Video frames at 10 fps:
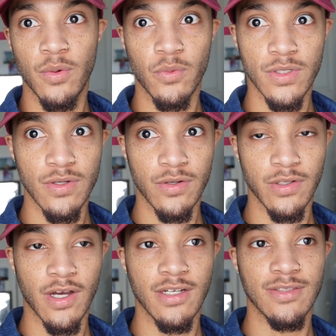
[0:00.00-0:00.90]
What's going
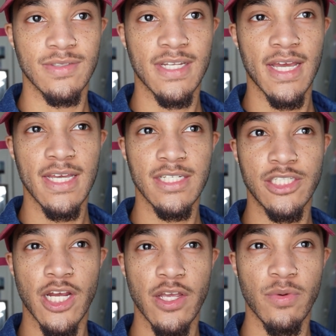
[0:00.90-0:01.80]
on, y'all? So today is
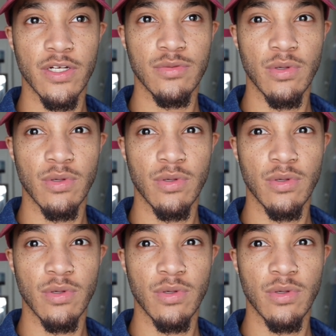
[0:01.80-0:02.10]
January